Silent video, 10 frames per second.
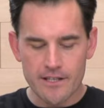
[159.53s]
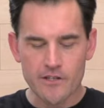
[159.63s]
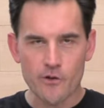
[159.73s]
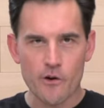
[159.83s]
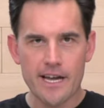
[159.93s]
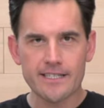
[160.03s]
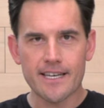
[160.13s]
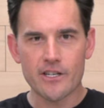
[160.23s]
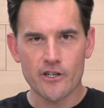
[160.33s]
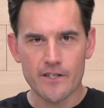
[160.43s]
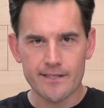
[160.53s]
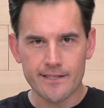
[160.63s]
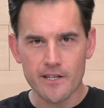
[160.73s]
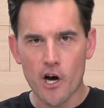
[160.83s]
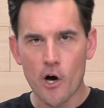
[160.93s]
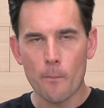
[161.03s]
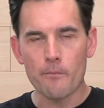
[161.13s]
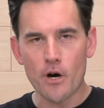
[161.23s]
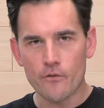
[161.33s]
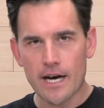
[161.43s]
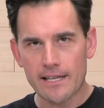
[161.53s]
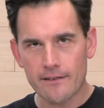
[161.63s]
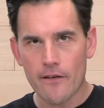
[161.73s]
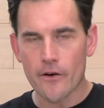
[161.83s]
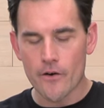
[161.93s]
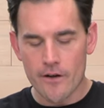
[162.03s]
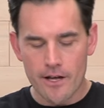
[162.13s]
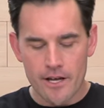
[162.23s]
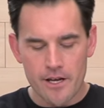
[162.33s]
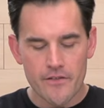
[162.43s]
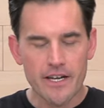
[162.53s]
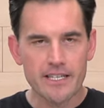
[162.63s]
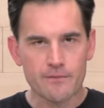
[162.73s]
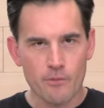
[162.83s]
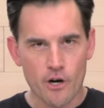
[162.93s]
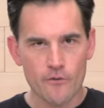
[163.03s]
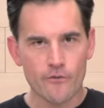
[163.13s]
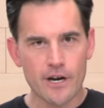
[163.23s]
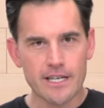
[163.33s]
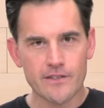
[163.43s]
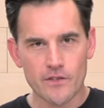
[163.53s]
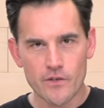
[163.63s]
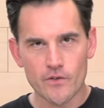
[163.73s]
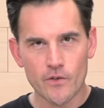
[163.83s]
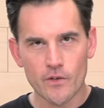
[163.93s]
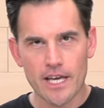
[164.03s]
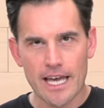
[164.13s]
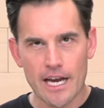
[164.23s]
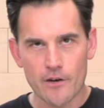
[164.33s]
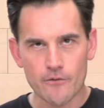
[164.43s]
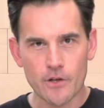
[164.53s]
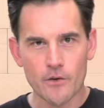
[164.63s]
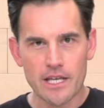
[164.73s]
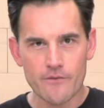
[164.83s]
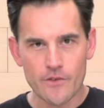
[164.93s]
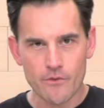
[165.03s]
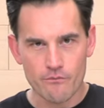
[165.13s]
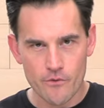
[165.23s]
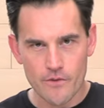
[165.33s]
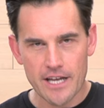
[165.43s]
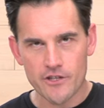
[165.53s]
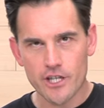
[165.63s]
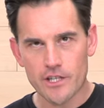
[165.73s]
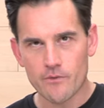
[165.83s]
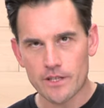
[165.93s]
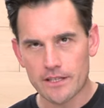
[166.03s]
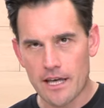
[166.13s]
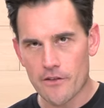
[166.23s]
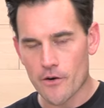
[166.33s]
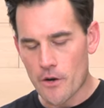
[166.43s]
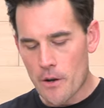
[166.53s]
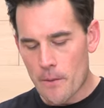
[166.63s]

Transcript: this gray section, this is all bovine leather that is perforated, so you still get airflow even through that genuine leather